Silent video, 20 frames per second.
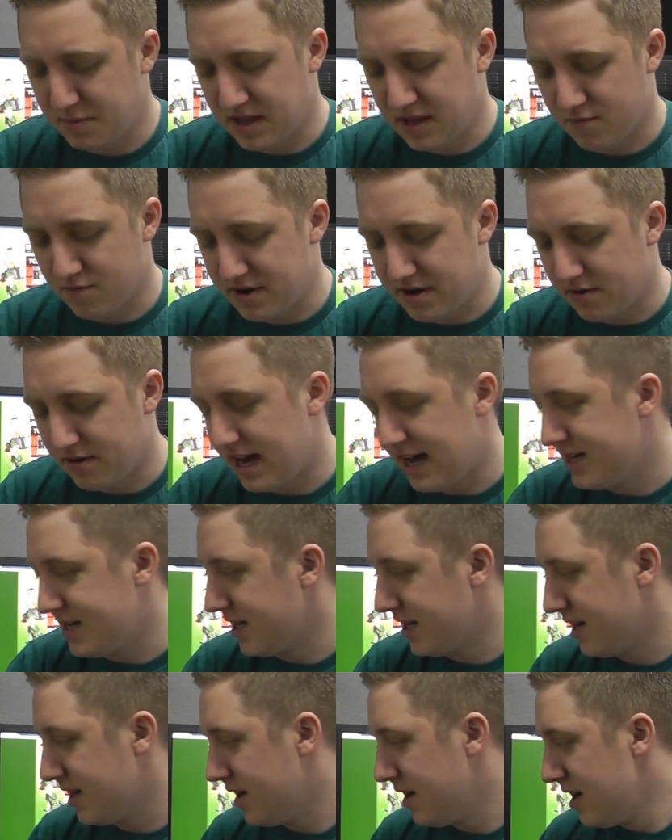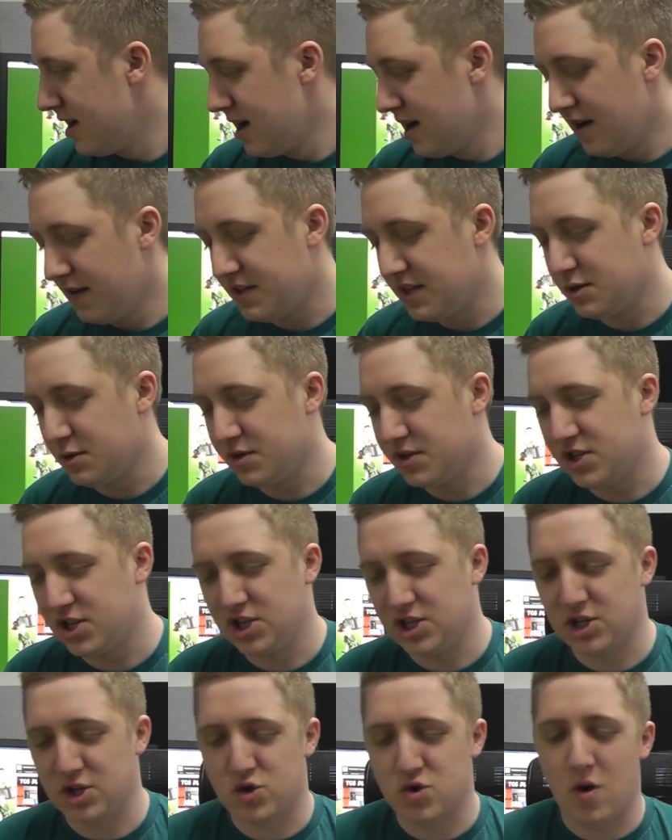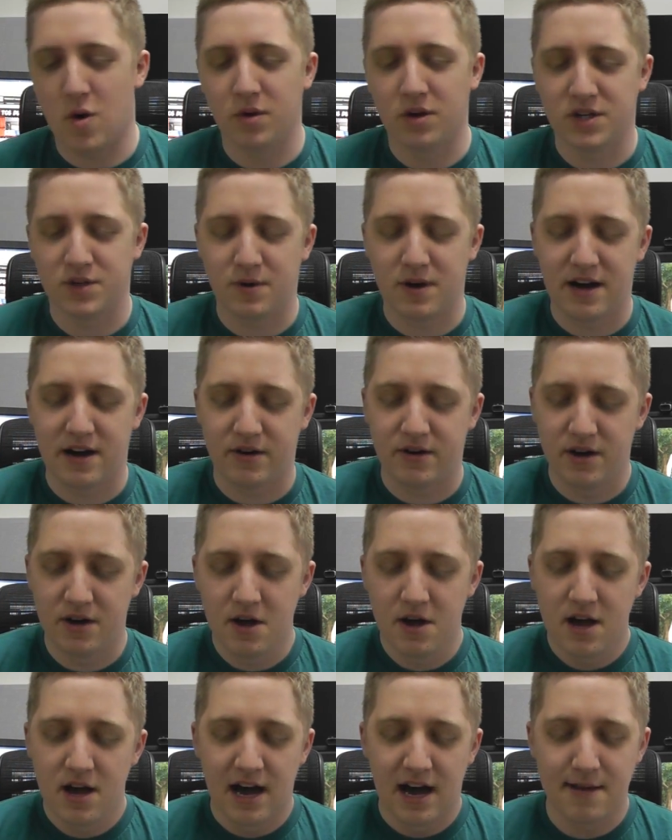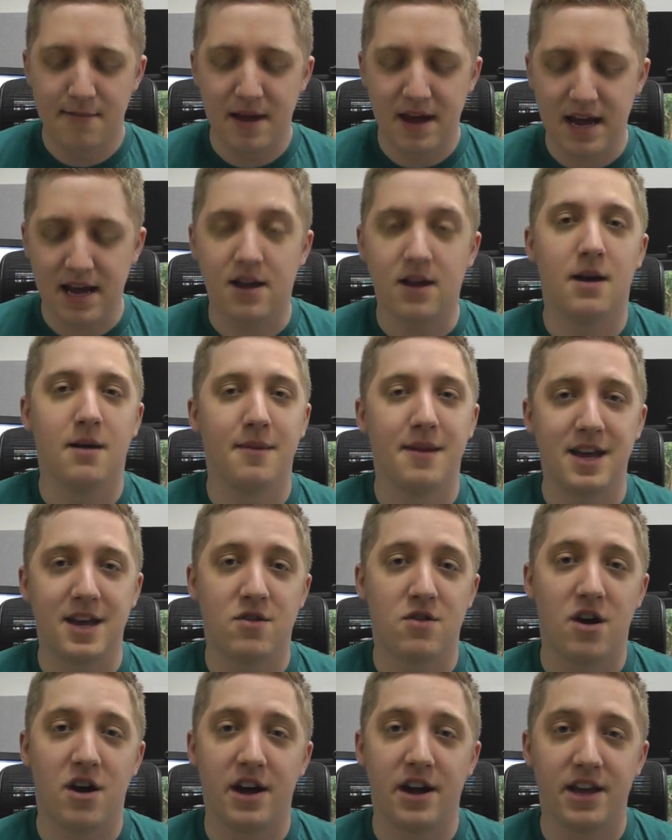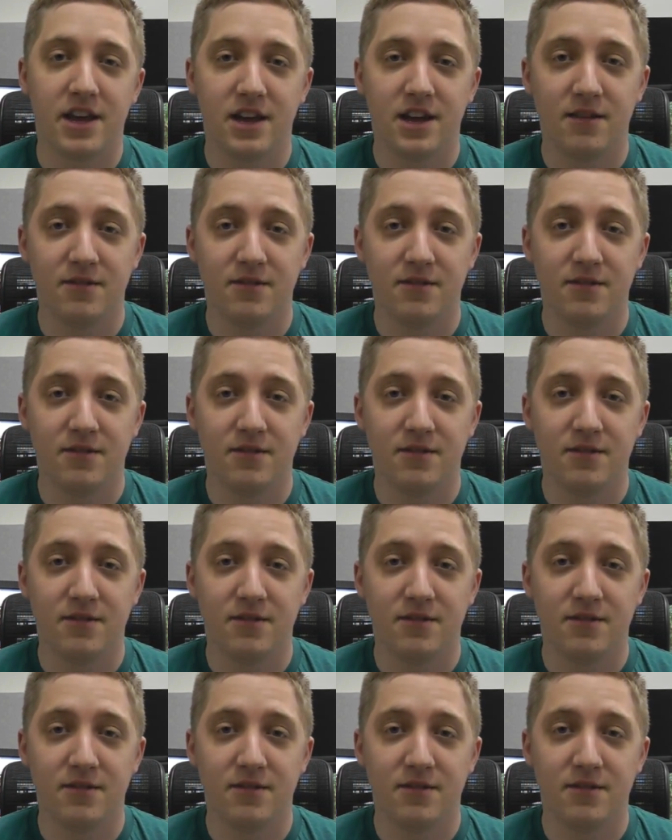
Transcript: be the real letter. If this one's just a troll as well, I may cry.